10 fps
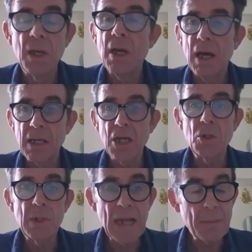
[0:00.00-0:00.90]
Again, you
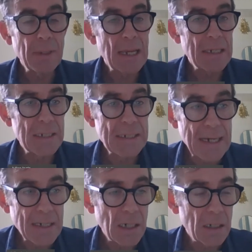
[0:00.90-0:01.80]
enable that in
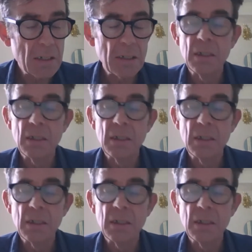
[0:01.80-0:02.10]
settings.